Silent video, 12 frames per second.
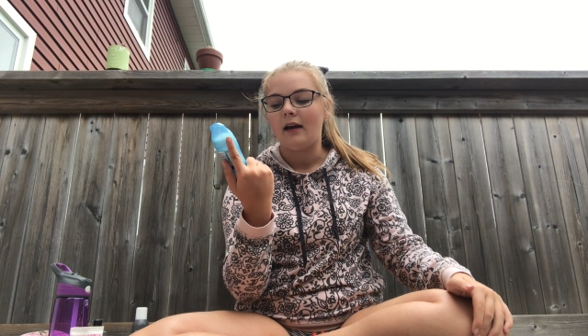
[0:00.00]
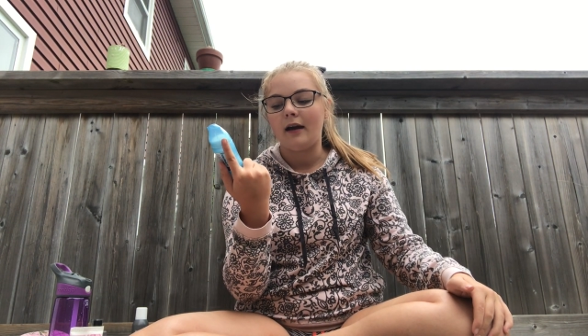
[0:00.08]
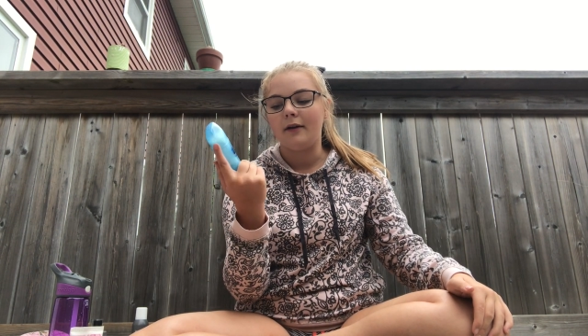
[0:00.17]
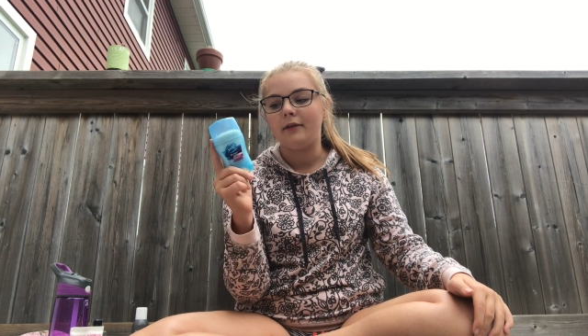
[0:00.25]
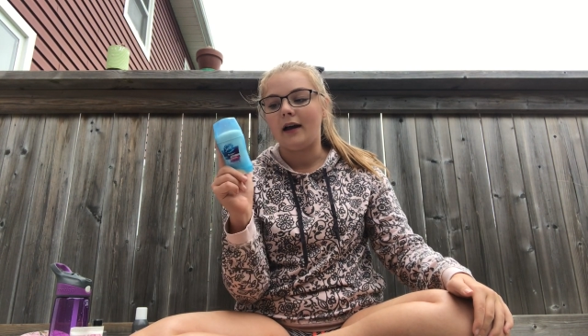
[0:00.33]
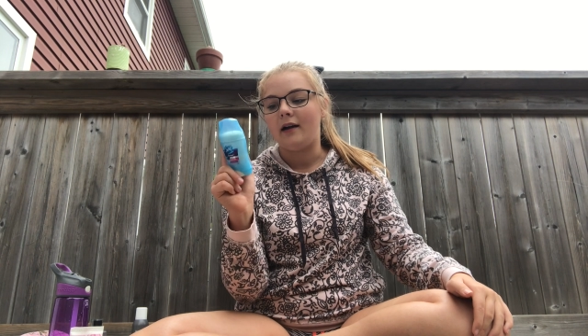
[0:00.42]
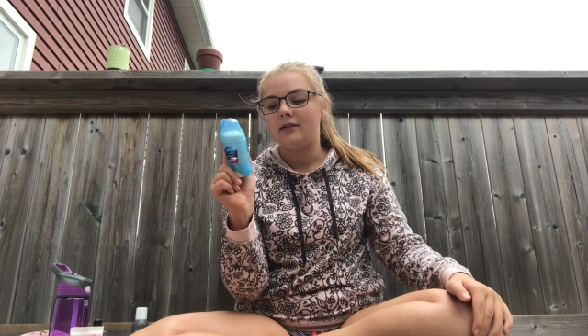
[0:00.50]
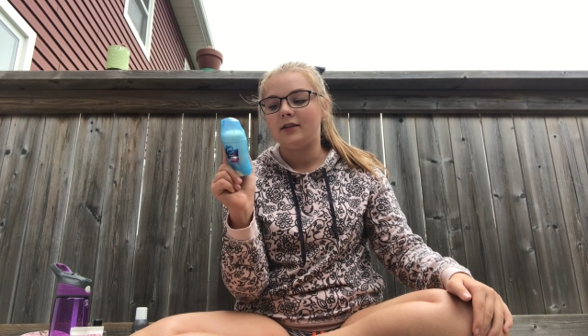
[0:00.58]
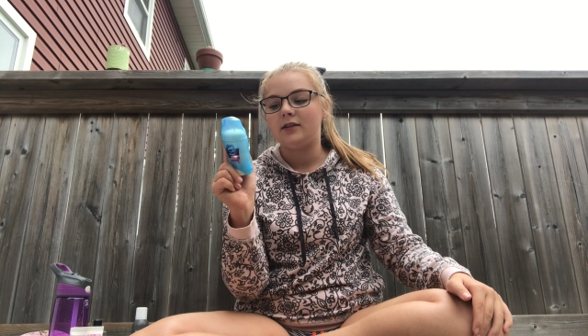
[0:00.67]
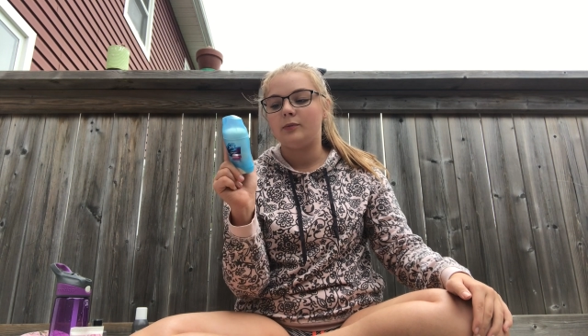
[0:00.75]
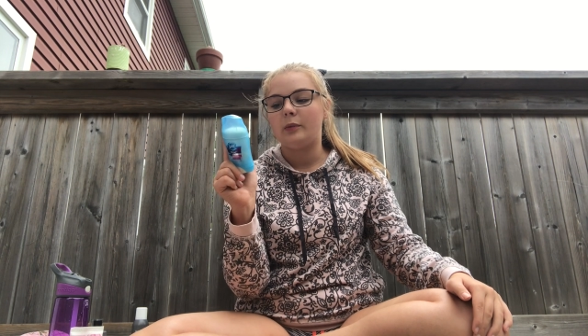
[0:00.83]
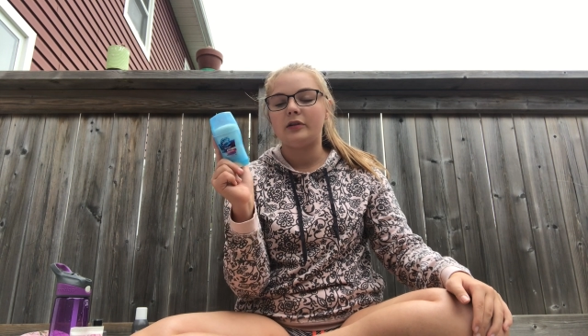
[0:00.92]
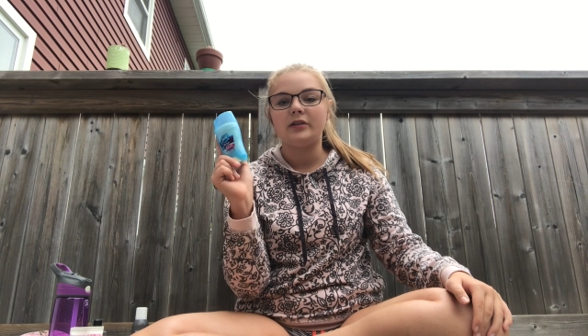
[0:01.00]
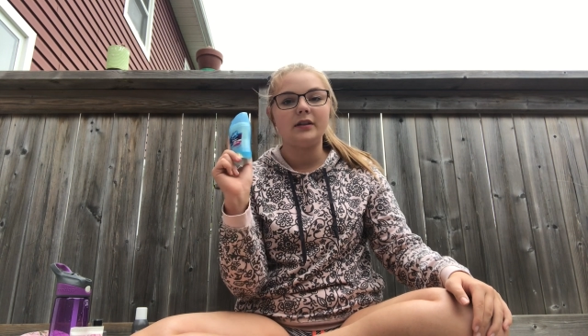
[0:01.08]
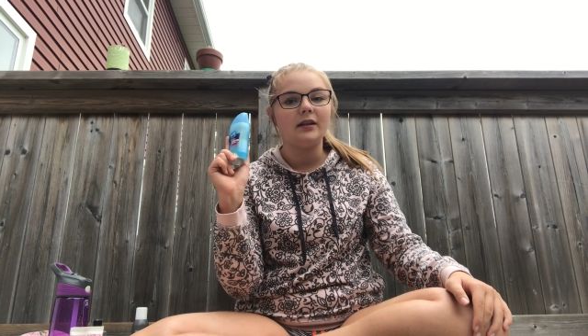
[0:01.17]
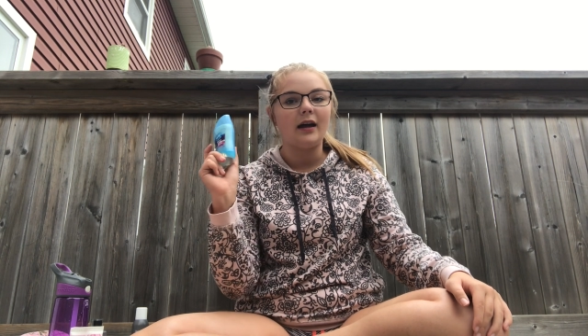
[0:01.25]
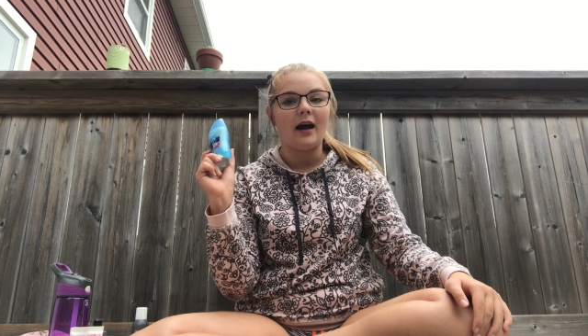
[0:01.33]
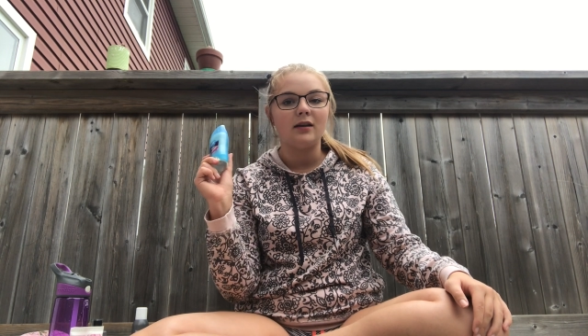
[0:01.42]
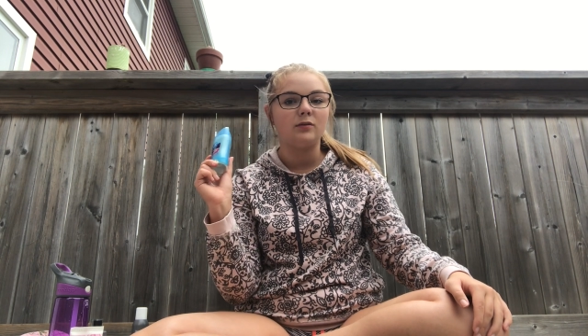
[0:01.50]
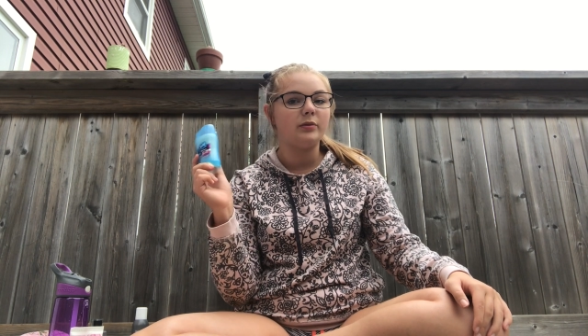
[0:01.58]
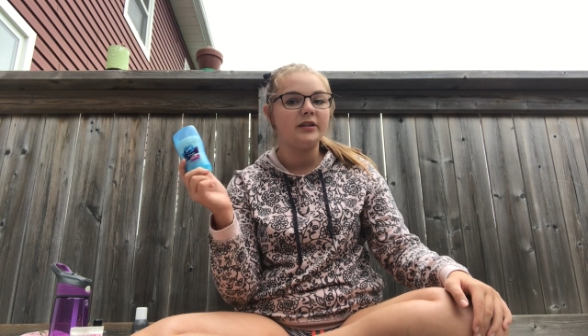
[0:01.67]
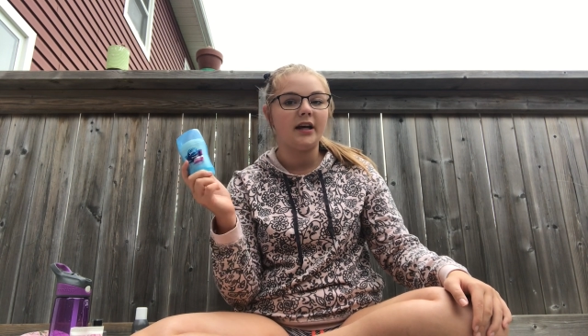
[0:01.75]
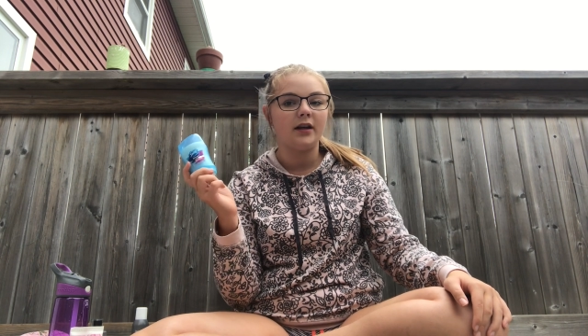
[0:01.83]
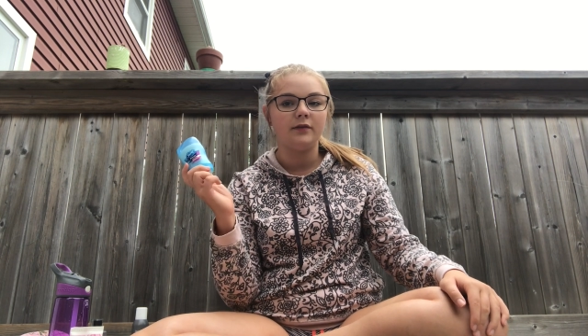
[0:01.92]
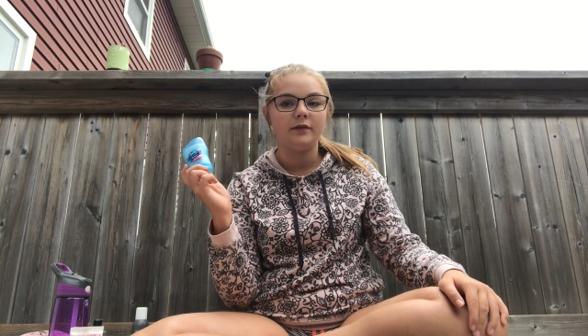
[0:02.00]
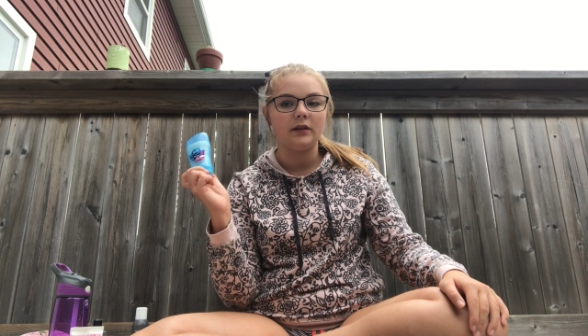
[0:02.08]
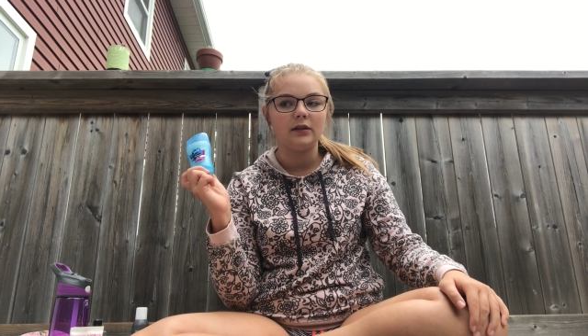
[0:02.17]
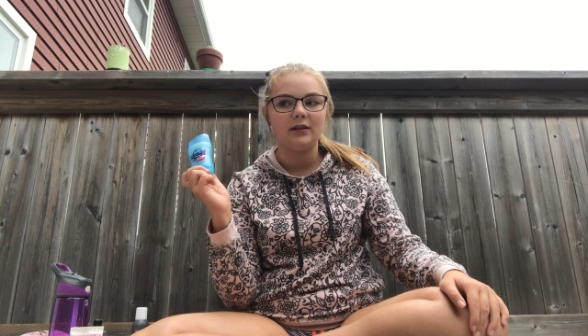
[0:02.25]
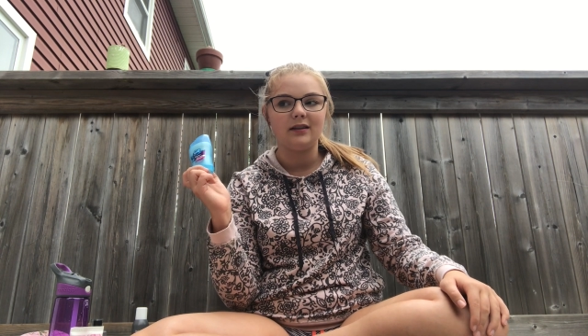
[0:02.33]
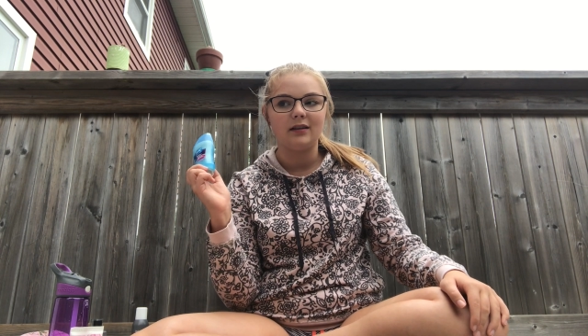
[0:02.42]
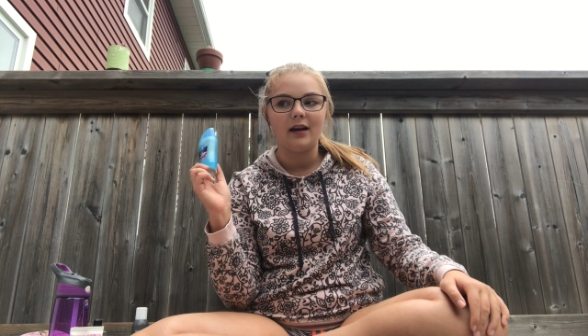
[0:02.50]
Outlast, it's supposed to protect for